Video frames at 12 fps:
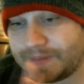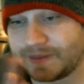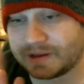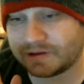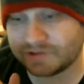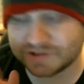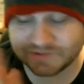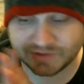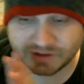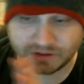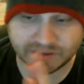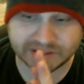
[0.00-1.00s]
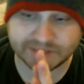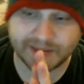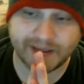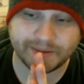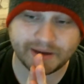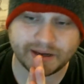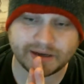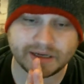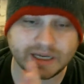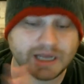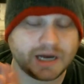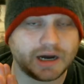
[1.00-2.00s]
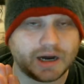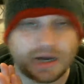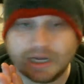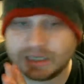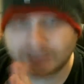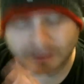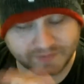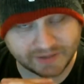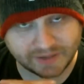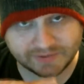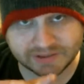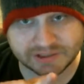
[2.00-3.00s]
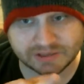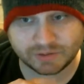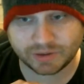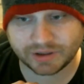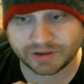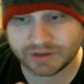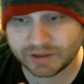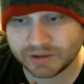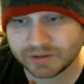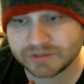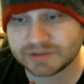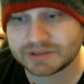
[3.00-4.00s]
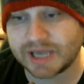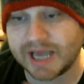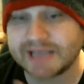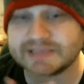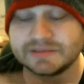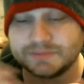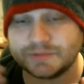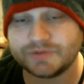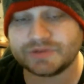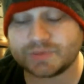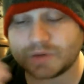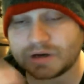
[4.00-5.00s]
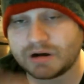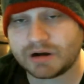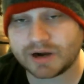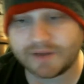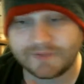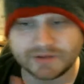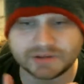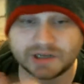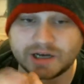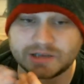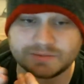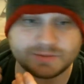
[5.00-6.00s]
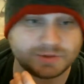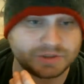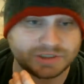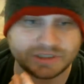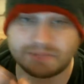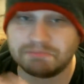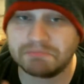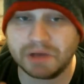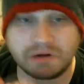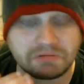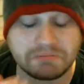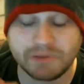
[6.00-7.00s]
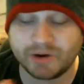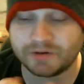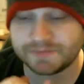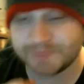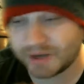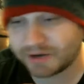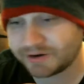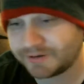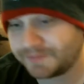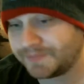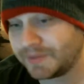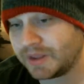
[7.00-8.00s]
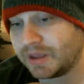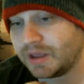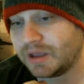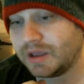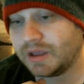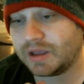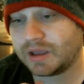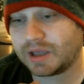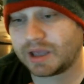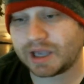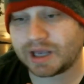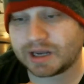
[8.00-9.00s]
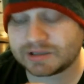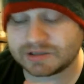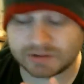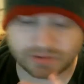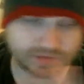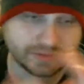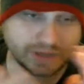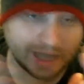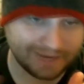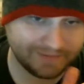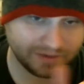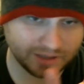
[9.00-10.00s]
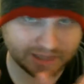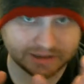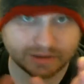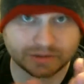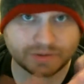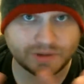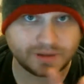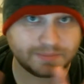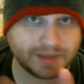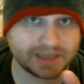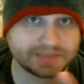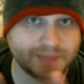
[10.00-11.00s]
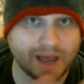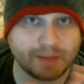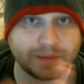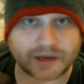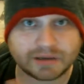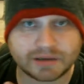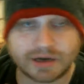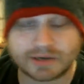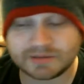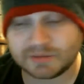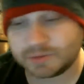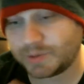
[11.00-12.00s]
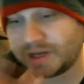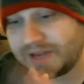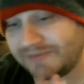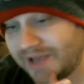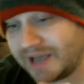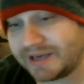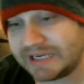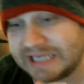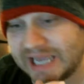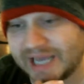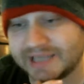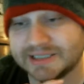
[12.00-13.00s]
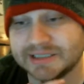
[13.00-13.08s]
Christopher Nolan's Batman, I loved every single one of those. As the movies went on, I felt the costumes were just getting better and better and better. And so I feel like those were the best Batman costumes we've had yet.